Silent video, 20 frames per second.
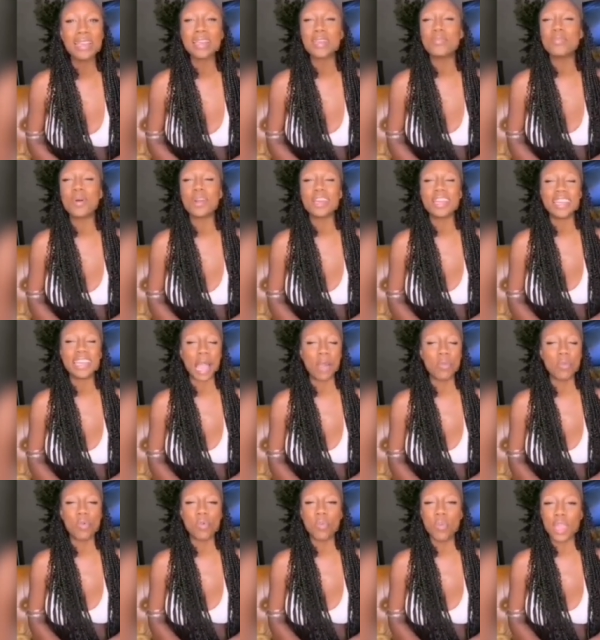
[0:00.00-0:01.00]
in the morning
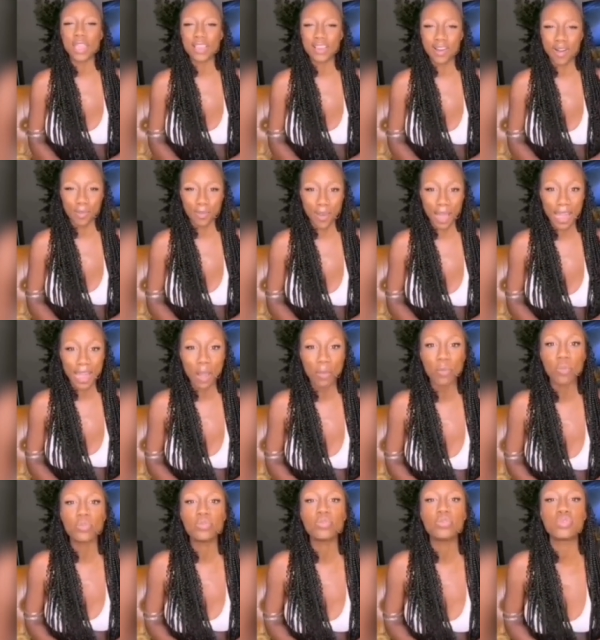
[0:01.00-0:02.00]
I will wake up and I
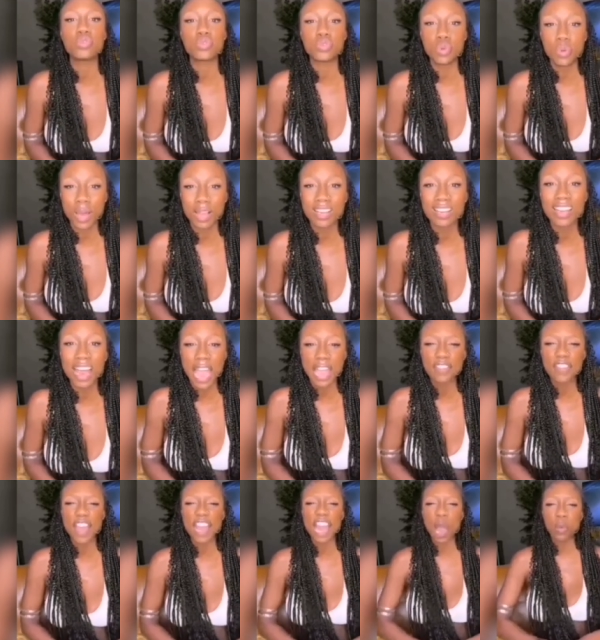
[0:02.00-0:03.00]
will do a
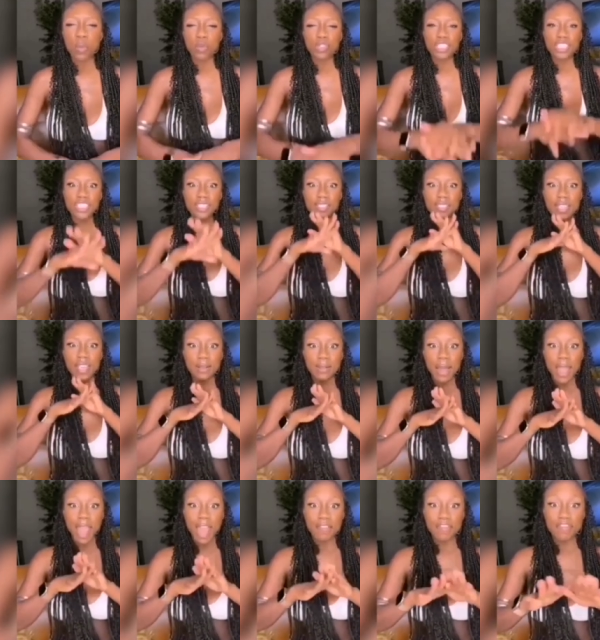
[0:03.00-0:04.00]
live, and I will
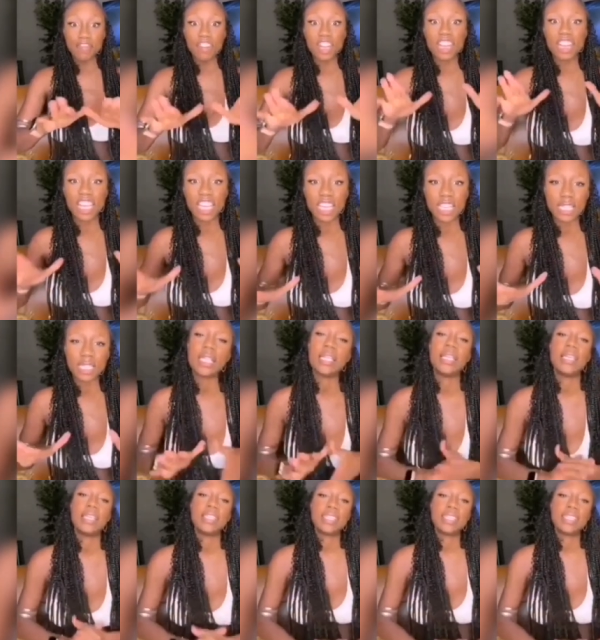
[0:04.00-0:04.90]
detail everything